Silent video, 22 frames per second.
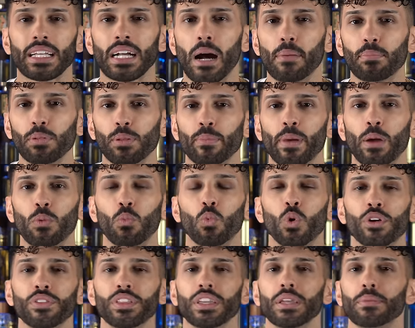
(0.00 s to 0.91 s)
compliment
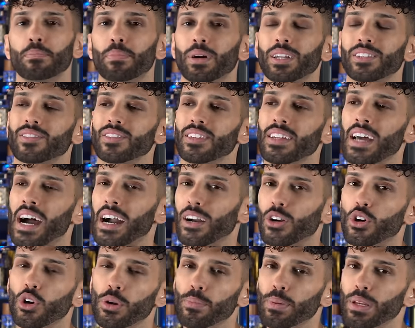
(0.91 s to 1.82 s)
worthy, but it's not
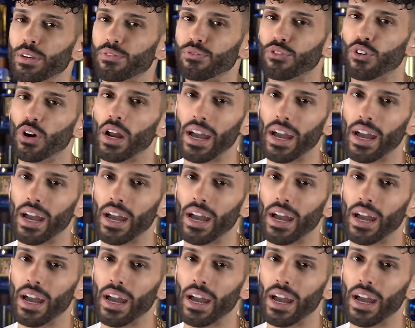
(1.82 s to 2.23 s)
going to be for